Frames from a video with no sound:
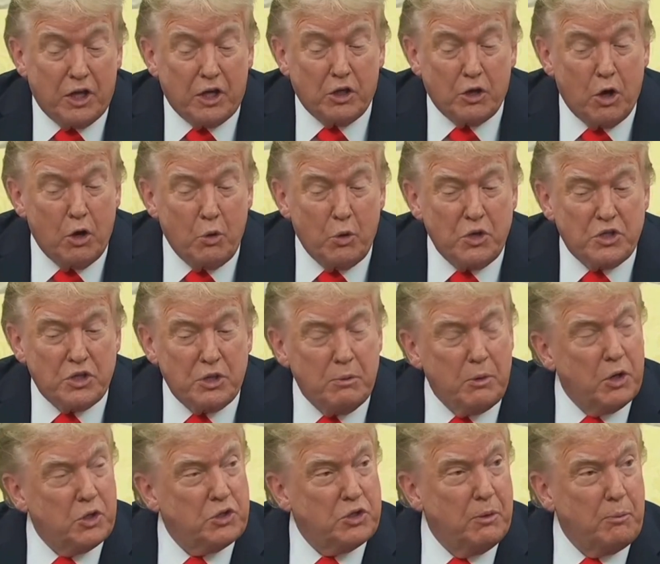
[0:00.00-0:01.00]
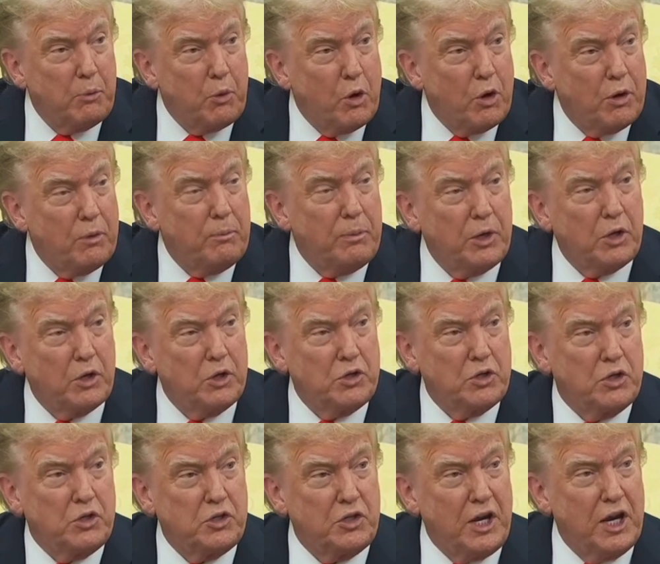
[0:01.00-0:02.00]
I think always the most important
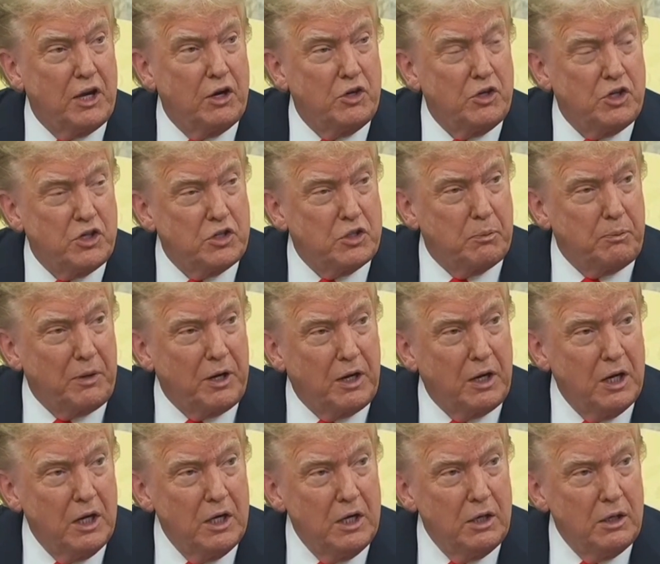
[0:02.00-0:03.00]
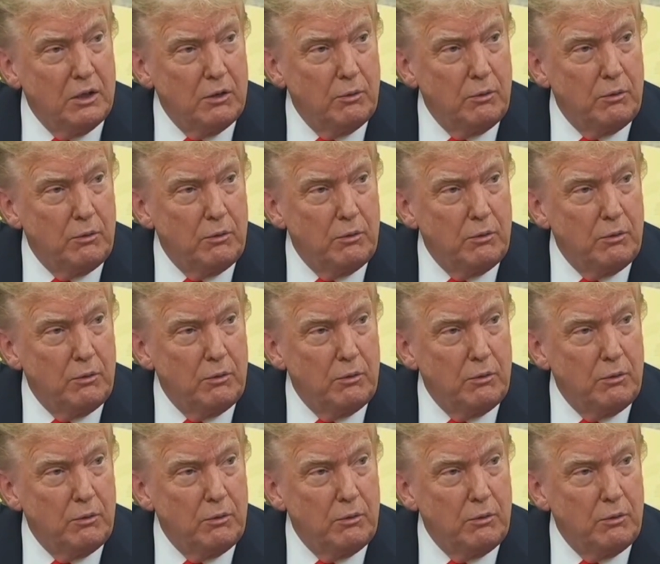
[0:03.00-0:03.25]
because it's the energy is the